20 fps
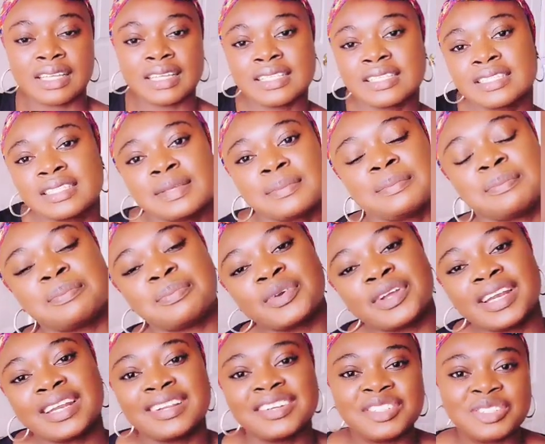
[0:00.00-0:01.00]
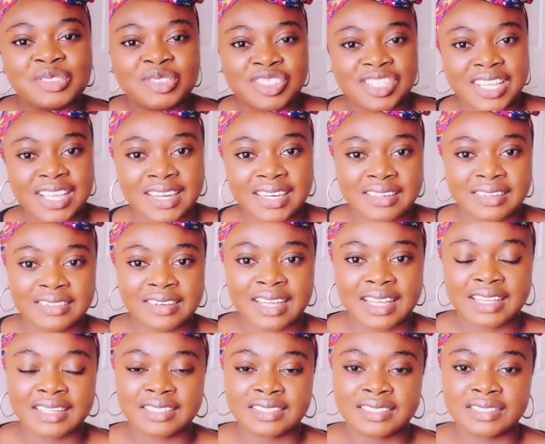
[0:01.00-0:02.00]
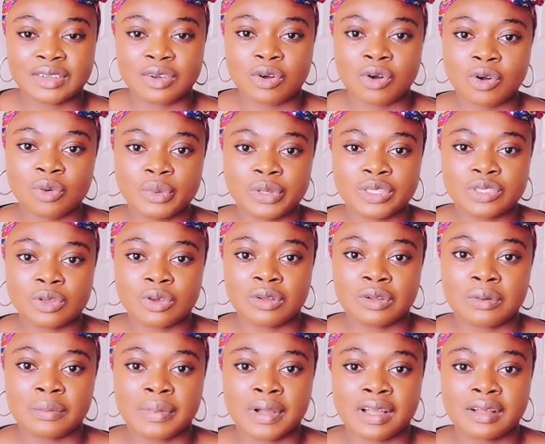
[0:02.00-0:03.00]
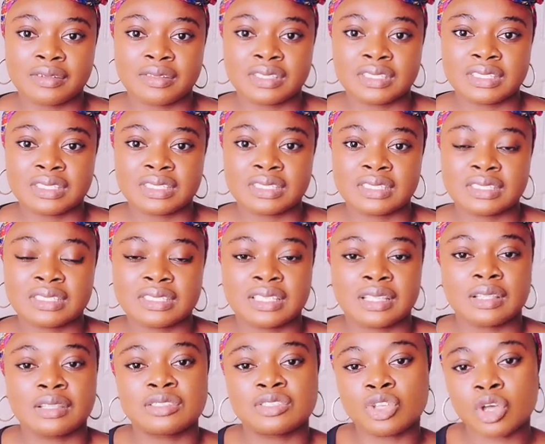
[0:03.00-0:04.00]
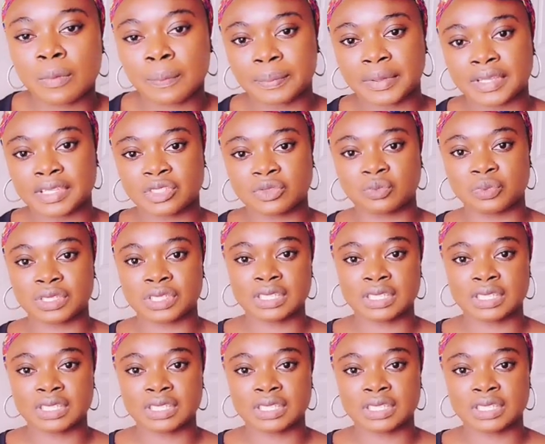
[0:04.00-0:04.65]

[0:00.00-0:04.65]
It's a pretty new channel, and all we talk about is topics